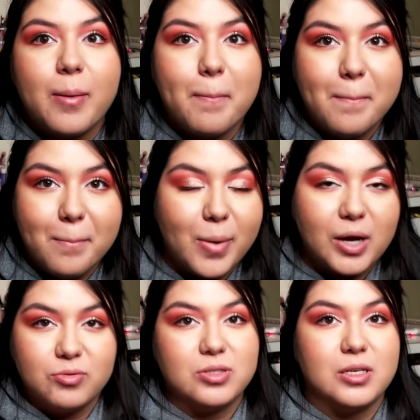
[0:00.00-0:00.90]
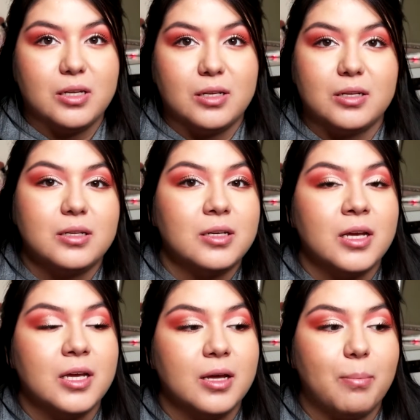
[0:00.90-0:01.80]
my routine
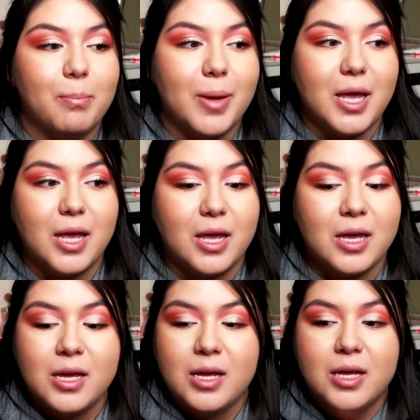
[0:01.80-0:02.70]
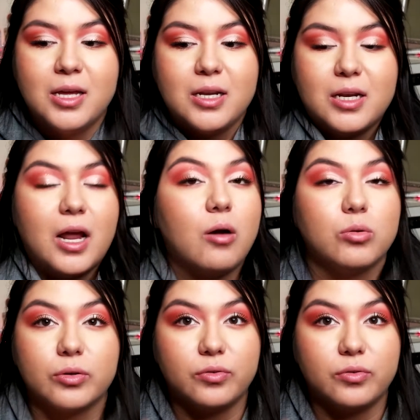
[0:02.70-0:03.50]
may not work for